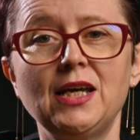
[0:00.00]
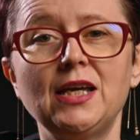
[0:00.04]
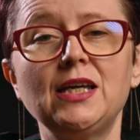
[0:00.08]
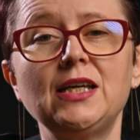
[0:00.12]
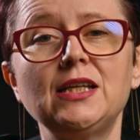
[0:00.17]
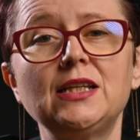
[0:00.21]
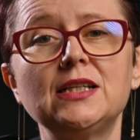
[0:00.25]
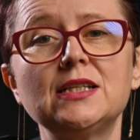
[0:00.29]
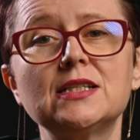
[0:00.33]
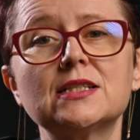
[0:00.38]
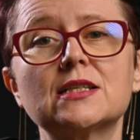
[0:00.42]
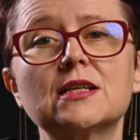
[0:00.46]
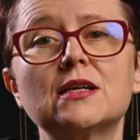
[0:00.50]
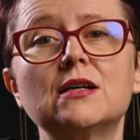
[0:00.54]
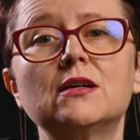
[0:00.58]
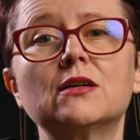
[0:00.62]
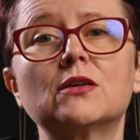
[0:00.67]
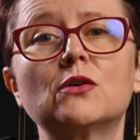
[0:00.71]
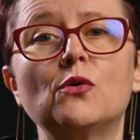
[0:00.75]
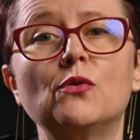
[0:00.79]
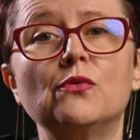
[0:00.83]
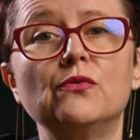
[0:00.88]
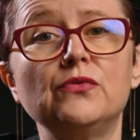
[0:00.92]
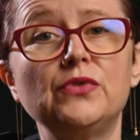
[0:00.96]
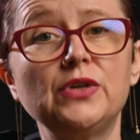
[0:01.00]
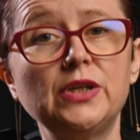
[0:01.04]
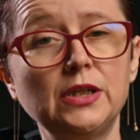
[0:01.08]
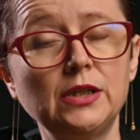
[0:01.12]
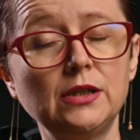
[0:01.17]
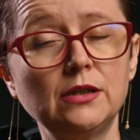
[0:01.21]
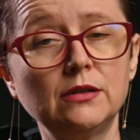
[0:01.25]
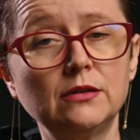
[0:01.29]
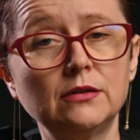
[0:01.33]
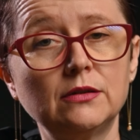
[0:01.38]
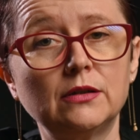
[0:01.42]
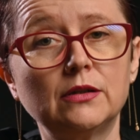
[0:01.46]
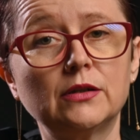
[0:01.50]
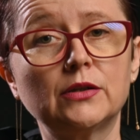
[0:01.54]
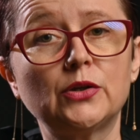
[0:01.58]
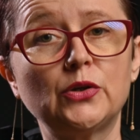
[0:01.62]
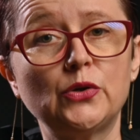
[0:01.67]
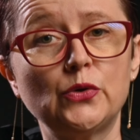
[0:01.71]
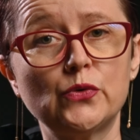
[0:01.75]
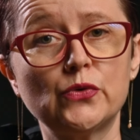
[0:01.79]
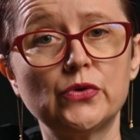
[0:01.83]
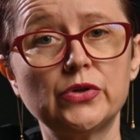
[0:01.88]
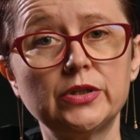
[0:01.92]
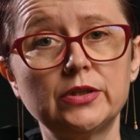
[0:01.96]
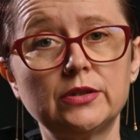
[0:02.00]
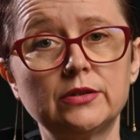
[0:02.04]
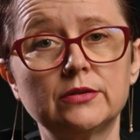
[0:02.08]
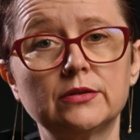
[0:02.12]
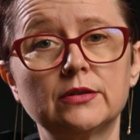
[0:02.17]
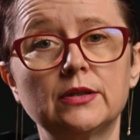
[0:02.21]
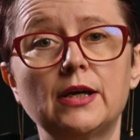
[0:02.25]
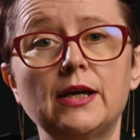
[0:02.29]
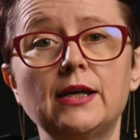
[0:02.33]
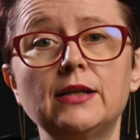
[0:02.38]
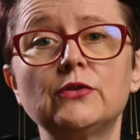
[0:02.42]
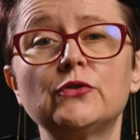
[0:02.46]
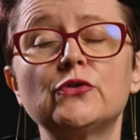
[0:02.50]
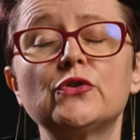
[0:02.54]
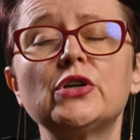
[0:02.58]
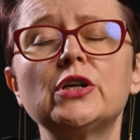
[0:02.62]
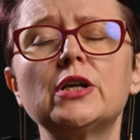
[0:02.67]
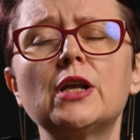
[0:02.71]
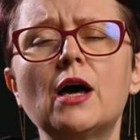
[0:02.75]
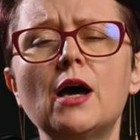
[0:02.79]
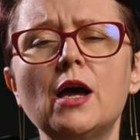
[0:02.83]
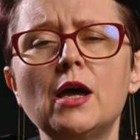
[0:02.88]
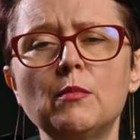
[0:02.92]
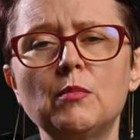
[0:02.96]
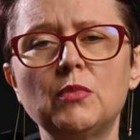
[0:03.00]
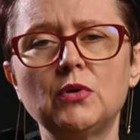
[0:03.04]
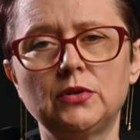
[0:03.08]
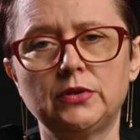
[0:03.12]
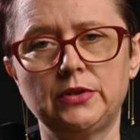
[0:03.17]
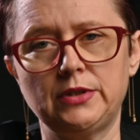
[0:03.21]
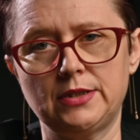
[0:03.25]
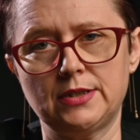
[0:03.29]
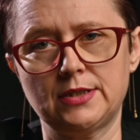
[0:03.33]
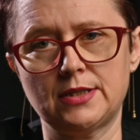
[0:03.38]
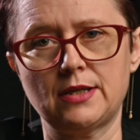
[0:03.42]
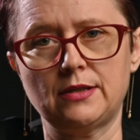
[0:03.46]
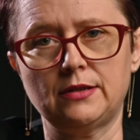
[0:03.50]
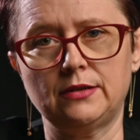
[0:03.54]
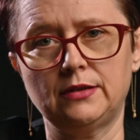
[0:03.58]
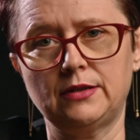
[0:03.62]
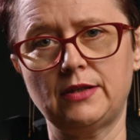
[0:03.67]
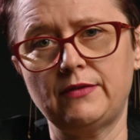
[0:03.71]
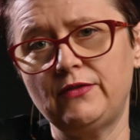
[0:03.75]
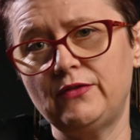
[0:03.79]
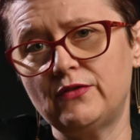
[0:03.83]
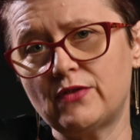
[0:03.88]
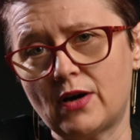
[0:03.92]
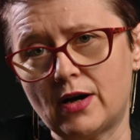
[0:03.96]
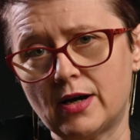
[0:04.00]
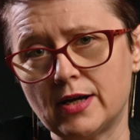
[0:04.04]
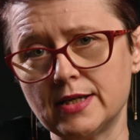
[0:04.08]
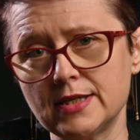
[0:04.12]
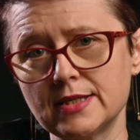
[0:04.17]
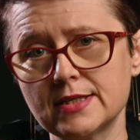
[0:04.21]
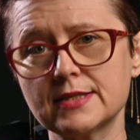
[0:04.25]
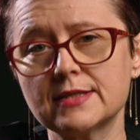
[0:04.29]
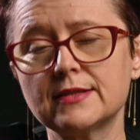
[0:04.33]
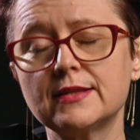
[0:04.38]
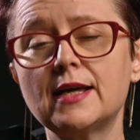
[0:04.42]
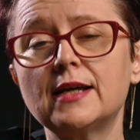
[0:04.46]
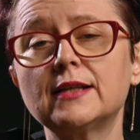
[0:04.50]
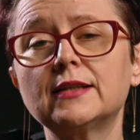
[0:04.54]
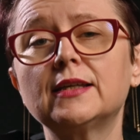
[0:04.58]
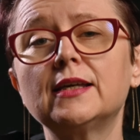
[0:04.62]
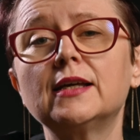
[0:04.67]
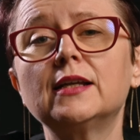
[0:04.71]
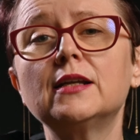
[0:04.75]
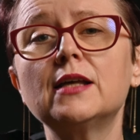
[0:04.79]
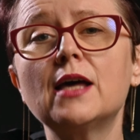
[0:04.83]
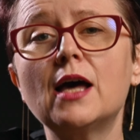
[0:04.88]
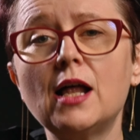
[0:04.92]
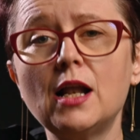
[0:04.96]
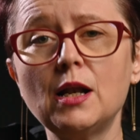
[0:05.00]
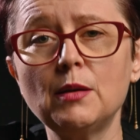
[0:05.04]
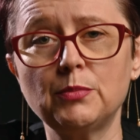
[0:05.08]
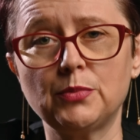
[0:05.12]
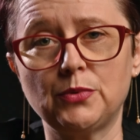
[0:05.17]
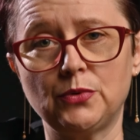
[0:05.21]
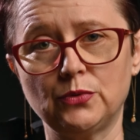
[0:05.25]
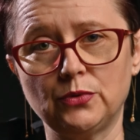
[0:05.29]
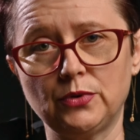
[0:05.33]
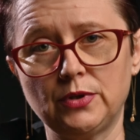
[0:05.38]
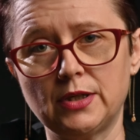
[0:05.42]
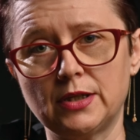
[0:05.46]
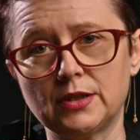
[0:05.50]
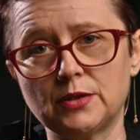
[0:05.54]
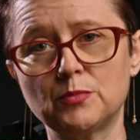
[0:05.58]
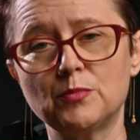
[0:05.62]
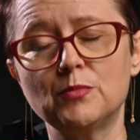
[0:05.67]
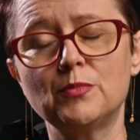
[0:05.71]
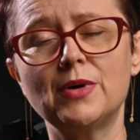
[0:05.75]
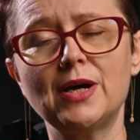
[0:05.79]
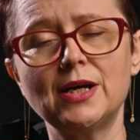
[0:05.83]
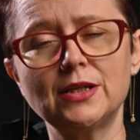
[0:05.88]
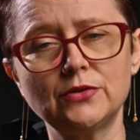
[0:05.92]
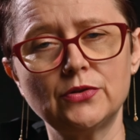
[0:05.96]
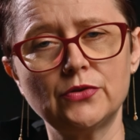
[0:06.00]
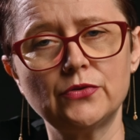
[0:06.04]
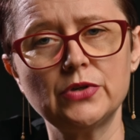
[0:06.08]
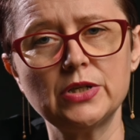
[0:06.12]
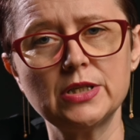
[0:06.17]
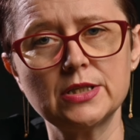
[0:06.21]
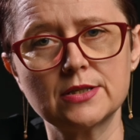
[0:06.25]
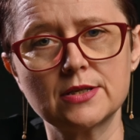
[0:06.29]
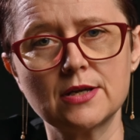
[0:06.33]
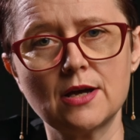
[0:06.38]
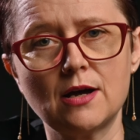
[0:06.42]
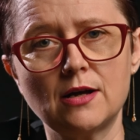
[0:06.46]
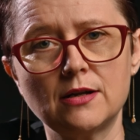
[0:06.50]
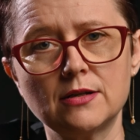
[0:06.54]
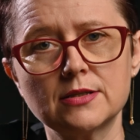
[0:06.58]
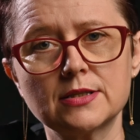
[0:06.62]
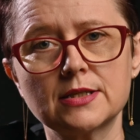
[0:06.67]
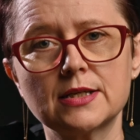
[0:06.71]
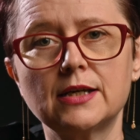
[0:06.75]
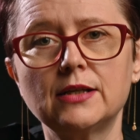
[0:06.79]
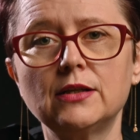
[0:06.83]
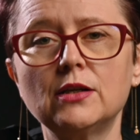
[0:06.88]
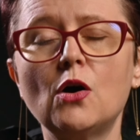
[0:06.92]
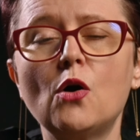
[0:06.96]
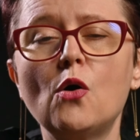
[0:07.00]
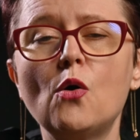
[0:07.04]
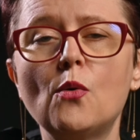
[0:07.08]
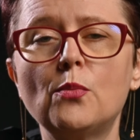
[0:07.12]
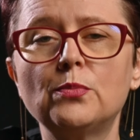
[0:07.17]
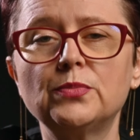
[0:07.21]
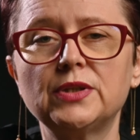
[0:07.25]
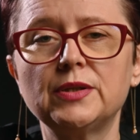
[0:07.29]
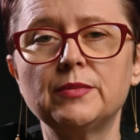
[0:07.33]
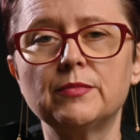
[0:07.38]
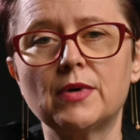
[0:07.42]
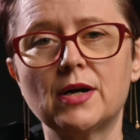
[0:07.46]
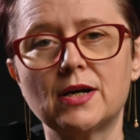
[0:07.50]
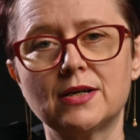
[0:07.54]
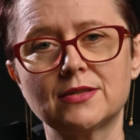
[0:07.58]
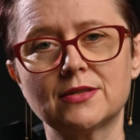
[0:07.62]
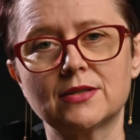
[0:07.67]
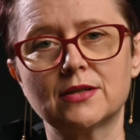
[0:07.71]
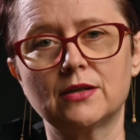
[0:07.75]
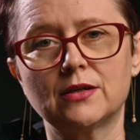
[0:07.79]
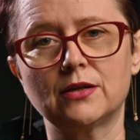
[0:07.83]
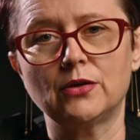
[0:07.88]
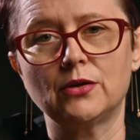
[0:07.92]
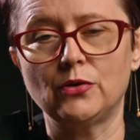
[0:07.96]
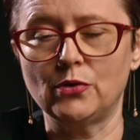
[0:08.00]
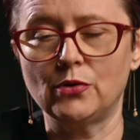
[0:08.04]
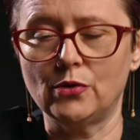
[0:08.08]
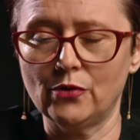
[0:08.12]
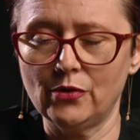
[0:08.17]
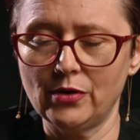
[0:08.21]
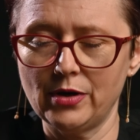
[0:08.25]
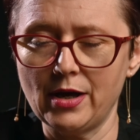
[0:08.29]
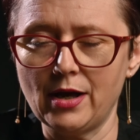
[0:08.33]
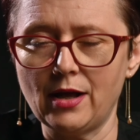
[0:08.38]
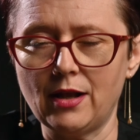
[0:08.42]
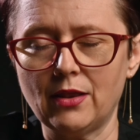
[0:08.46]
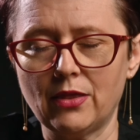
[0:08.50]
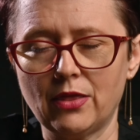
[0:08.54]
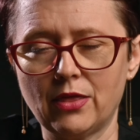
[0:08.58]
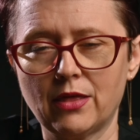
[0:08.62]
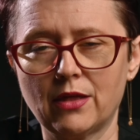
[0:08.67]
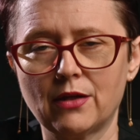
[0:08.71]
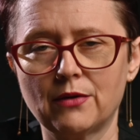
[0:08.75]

It is a convenient, accurate, and reliable device that can help you get better results and optimize your health.